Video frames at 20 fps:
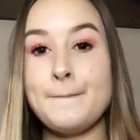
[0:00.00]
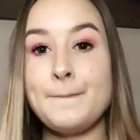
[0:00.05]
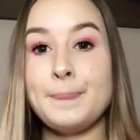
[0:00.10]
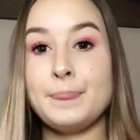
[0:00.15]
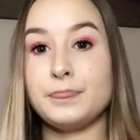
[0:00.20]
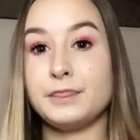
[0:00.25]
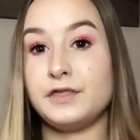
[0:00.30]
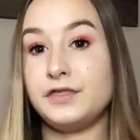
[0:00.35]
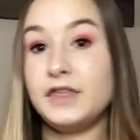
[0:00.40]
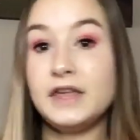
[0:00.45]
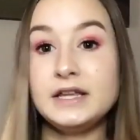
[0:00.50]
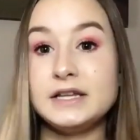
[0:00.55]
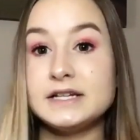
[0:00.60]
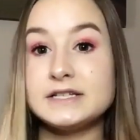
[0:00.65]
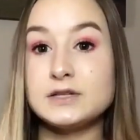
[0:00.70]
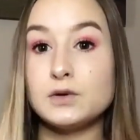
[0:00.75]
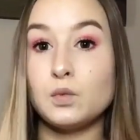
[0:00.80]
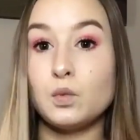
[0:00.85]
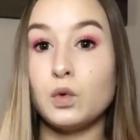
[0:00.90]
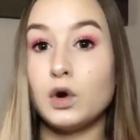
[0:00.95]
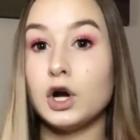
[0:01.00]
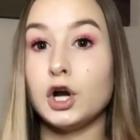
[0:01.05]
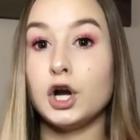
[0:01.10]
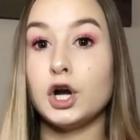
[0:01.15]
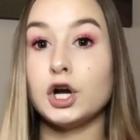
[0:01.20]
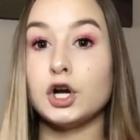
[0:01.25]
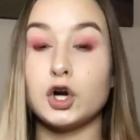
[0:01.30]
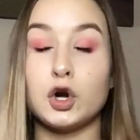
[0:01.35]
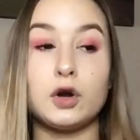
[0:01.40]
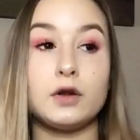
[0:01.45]
the thing doesn't
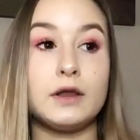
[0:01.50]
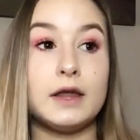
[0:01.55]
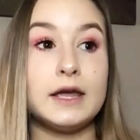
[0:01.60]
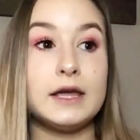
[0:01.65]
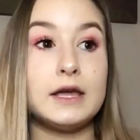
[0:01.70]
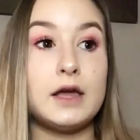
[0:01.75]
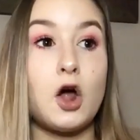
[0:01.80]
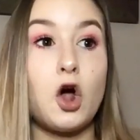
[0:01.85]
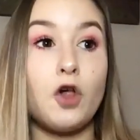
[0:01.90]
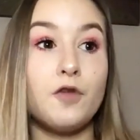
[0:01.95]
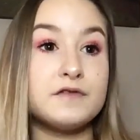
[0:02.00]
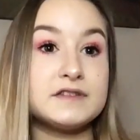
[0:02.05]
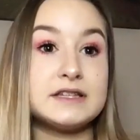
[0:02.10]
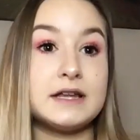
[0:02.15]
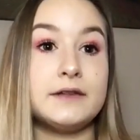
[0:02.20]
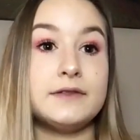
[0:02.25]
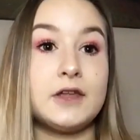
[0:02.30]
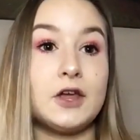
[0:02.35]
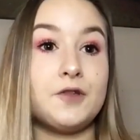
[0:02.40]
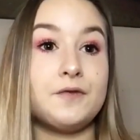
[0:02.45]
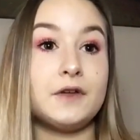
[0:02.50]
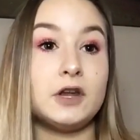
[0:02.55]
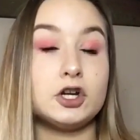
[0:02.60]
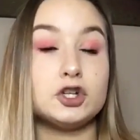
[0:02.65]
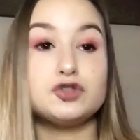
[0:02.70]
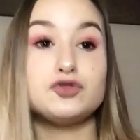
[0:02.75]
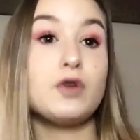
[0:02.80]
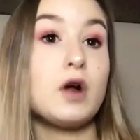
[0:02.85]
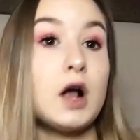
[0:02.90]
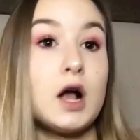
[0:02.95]
work, or like all of a sudden the elevator
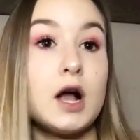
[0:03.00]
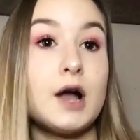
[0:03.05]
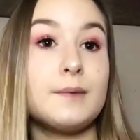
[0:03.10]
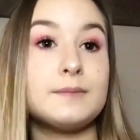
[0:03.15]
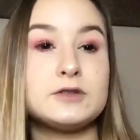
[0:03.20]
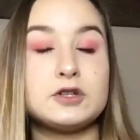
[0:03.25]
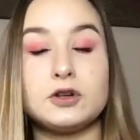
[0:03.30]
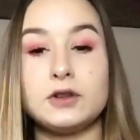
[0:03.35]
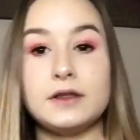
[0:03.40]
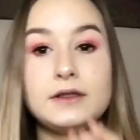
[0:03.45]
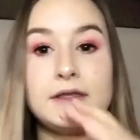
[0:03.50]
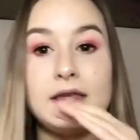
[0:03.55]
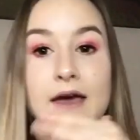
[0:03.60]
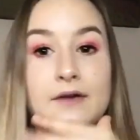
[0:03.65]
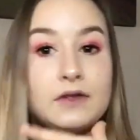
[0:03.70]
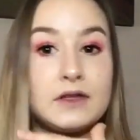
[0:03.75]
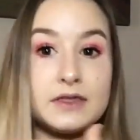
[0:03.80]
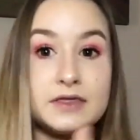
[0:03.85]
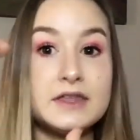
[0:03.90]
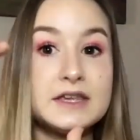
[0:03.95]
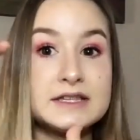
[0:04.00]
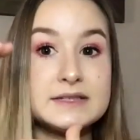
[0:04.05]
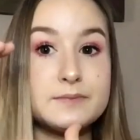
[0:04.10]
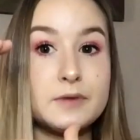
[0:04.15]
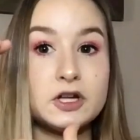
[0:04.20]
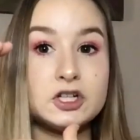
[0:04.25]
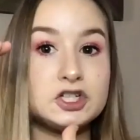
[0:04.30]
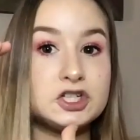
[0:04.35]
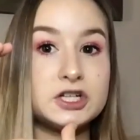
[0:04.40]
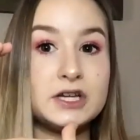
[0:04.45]
drops, or like they have like this
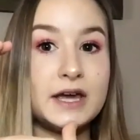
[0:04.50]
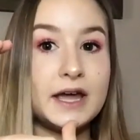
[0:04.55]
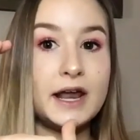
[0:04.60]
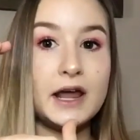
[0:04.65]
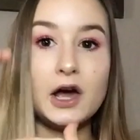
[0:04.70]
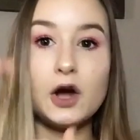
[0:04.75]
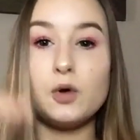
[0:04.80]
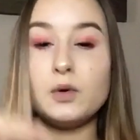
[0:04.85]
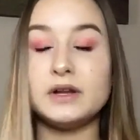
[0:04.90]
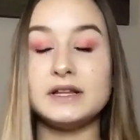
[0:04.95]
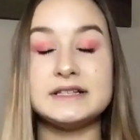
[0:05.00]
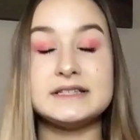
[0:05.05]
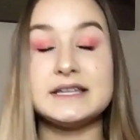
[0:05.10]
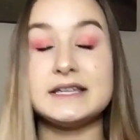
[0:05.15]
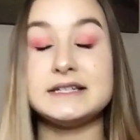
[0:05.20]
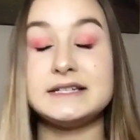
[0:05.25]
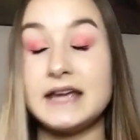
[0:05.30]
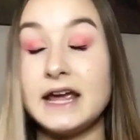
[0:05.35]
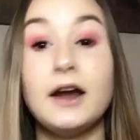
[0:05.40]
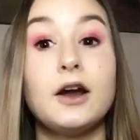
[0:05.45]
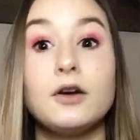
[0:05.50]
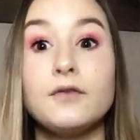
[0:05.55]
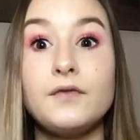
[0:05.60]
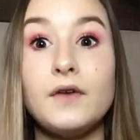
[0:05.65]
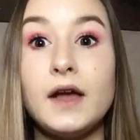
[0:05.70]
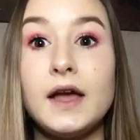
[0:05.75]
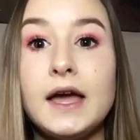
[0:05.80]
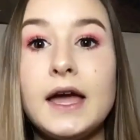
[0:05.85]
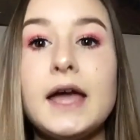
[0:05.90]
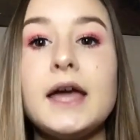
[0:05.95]
much to get out, and it's like
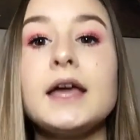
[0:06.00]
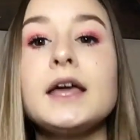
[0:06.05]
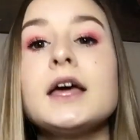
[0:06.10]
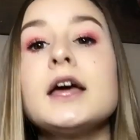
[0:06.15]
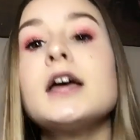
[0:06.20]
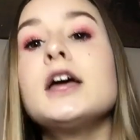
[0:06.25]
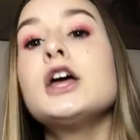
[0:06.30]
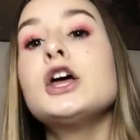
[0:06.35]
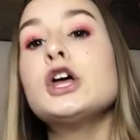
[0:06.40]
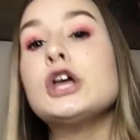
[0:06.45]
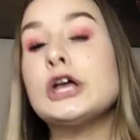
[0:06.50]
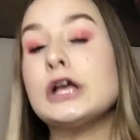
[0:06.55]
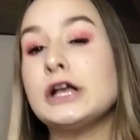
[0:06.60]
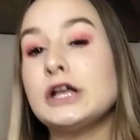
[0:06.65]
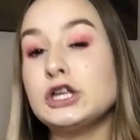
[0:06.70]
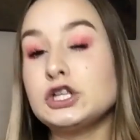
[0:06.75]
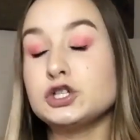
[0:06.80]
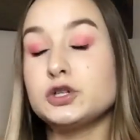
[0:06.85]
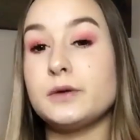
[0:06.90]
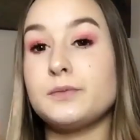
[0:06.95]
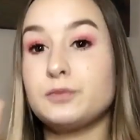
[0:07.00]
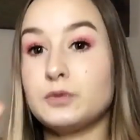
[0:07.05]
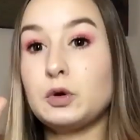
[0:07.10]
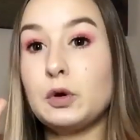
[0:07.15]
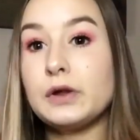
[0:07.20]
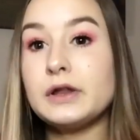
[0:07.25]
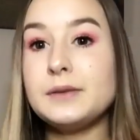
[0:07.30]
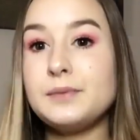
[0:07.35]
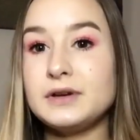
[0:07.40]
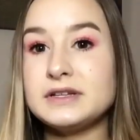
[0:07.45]
terrifying. So I
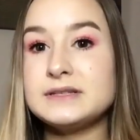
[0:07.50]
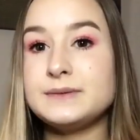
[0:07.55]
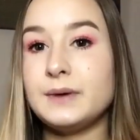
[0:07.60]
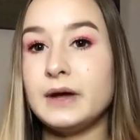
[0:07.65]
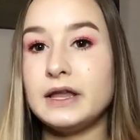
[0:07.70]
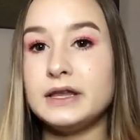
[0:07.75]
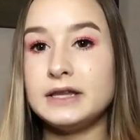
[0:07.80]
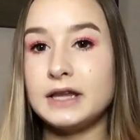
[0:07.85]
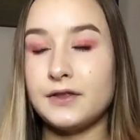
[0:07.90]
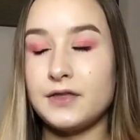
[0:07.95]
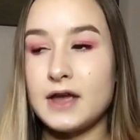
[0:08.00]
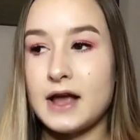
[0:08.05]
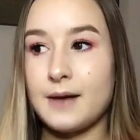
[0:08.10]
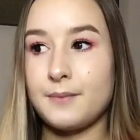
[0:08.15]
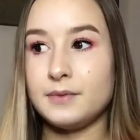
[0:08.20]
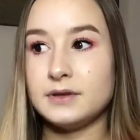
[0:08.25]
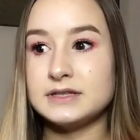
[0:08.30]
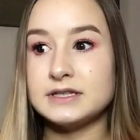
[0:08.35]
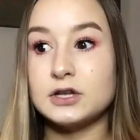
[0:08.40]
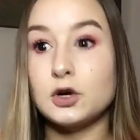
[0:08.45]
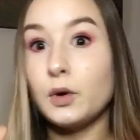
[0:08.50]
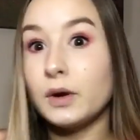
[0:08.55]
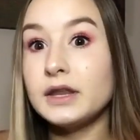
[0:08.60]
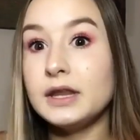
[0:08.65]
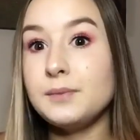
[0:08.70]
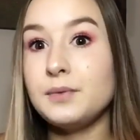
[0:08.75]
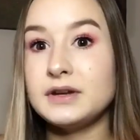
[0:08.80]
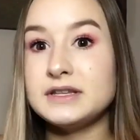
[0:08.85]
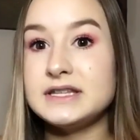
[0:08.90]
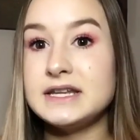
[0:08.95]
quickly press the button, nothing happens. Quickly
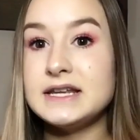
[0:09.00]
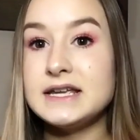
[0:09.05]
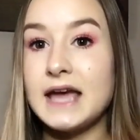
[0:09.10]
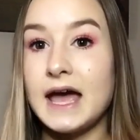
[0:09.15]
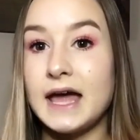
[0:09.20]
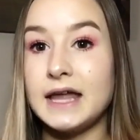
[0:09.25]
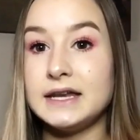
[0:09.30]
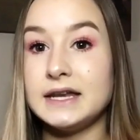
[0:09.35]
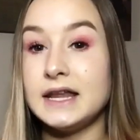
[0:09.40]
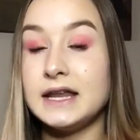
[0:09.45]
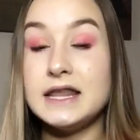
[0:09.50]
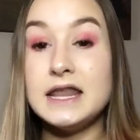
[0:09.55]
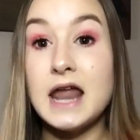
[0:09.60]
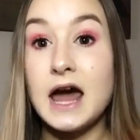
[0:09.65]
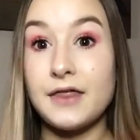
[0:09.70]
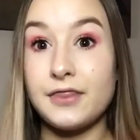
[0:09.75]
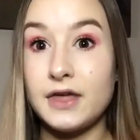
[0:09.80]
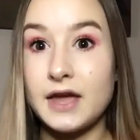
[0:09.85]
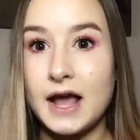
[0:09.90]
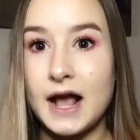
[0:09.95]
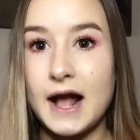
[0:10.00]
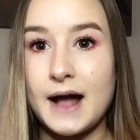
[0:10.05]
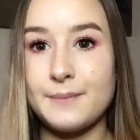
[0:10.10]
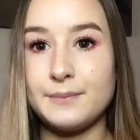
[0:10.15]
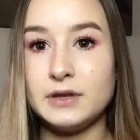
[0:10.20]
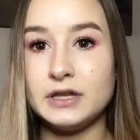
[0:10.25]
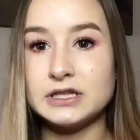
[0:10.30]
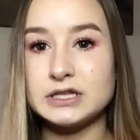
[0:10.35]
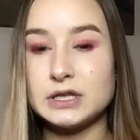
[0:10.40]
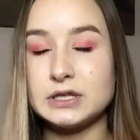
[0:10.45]
press it again, nothing
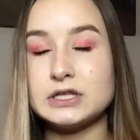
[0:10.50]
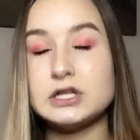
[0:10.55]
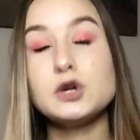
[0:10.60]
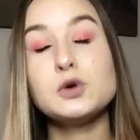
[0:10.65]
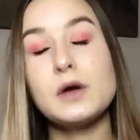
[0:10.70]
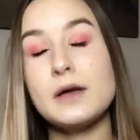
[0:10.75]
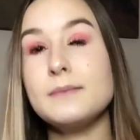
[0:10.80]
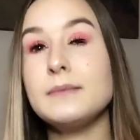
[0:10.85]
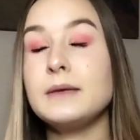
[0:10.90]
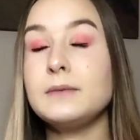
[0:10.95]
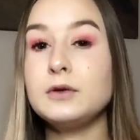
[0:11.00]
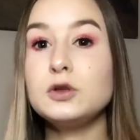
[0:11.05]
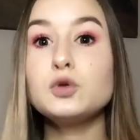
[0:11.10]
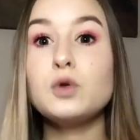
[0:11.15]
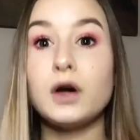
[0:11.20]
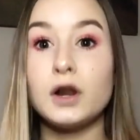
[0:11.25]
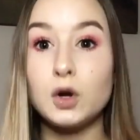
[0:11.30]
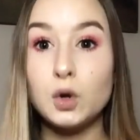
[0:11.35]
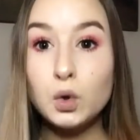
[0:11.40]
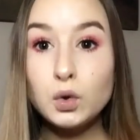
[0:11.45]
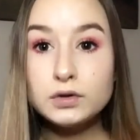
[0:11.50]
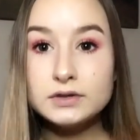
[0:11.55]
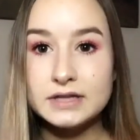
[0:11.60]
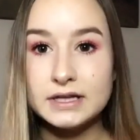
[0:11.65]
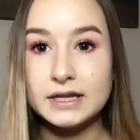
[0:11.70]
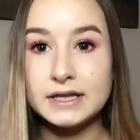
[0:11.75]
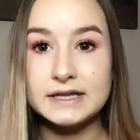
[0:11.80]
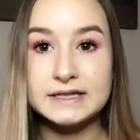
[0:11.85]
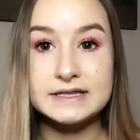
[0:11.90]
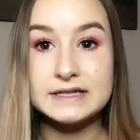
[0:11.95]
happens. So I was like, okay, maybe you gotta hold it.
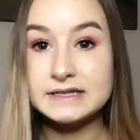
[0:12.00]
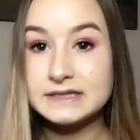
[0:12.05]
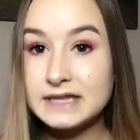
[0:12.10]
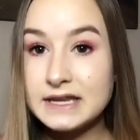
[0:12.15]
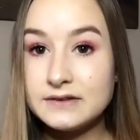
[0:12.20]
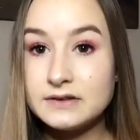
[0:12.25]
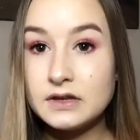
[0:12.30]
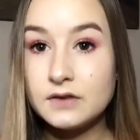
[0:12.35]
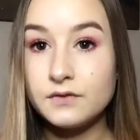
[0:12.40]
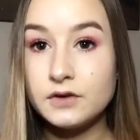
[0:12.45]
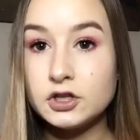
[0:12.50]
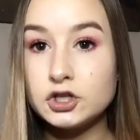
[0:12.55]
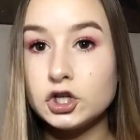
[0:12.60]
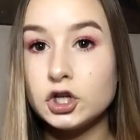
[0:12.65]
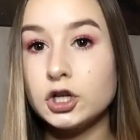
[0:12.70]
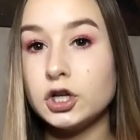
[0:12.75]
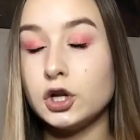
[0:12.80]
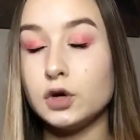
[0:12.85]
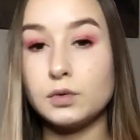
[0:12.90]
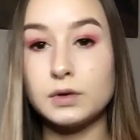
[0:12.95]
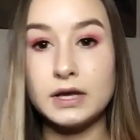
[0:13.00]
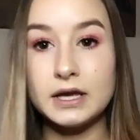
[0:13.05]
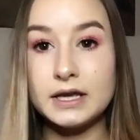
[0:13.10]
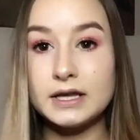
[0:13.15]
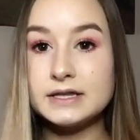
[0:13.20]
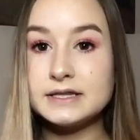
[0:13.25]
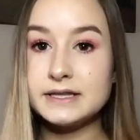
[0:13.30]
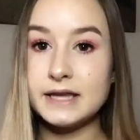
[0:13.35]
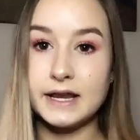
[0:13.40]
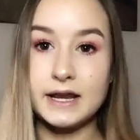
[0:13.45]
Like, it's a safety feature,
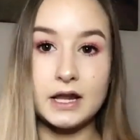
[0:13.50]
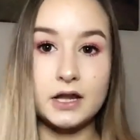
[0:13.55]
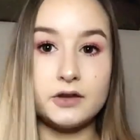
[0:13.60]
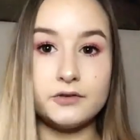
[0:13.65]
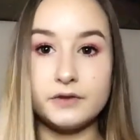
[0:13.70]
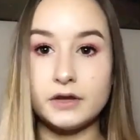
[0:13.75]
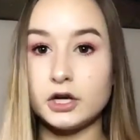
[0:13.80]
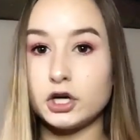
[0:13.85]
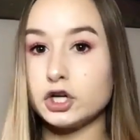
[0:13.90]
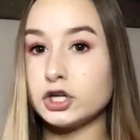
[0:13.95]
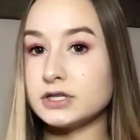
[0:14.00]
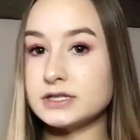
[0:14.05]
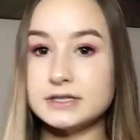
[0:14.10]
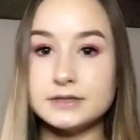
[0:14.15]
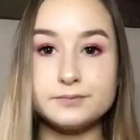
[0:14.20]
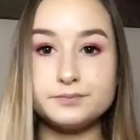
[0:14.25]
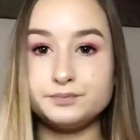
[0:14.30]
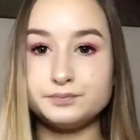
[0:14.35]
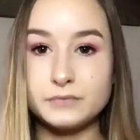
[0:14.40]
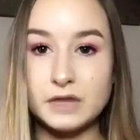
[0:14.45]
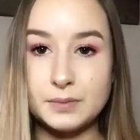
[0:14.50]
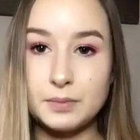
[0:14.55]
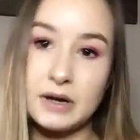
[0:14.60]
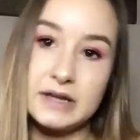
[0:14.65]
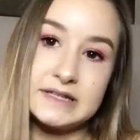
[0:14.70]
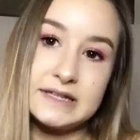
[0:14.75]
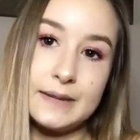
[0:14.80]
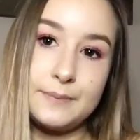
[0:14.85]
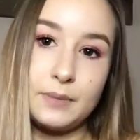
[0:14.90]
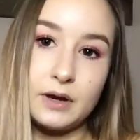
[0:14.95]
kids and elevators, they press
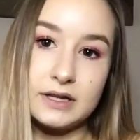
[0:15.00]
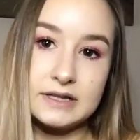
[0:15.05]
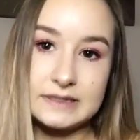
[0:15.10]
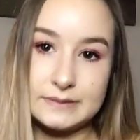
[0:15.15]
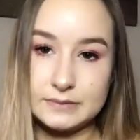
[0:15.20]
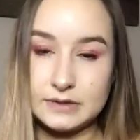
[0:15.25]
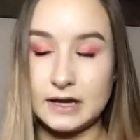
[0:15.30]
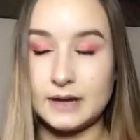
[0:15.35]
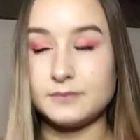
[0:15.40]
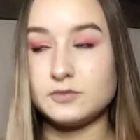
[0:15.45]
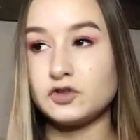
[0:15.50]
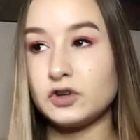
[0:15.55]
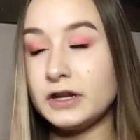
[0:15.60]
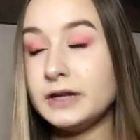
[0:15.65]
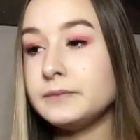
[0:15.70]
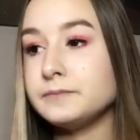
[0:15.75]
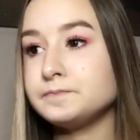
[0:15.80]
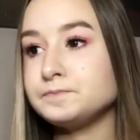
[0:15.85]
that button sometimes, right?